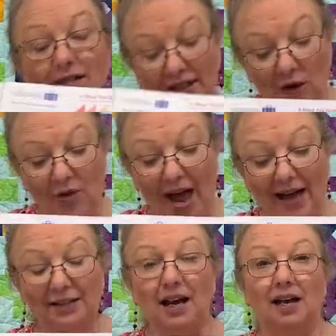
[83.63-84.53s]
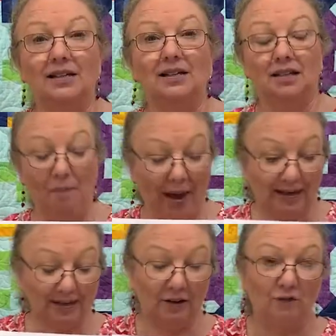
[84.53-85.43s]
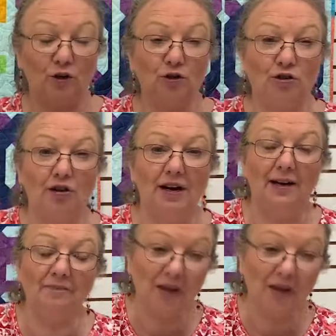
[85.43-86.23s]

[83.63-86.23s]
So that does the base of your tree.